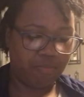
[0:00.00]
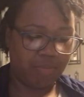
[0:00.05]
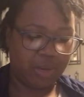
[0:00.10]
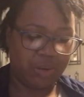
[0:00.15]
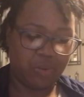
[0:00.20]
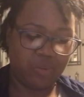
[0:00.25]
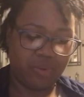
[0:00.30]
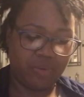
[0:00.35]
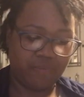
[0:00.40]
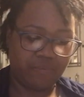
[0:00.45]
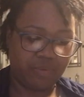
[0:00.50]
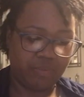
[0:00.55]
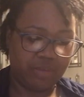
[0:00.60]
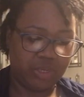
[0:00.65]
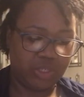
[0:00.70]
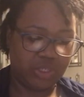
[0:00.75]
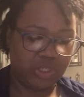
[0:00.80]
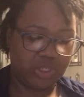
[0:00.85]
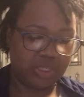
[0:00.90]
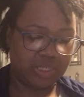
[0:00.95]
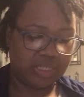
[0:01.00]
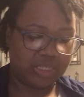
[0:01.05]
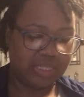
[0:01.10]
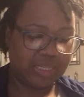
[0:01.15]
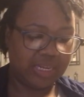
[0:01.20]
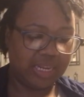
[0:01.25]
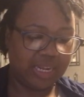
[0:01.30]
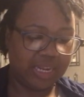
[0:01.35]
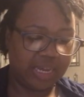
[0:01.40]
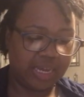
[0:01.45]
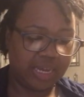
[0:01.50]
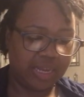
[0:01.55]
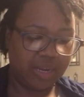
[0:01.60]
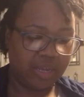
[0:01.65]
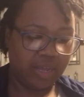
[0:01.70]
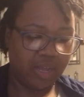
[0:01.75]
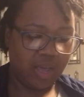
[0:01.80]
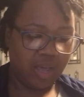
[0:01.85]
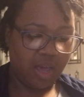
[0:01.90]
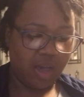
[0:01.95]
medical information is needed.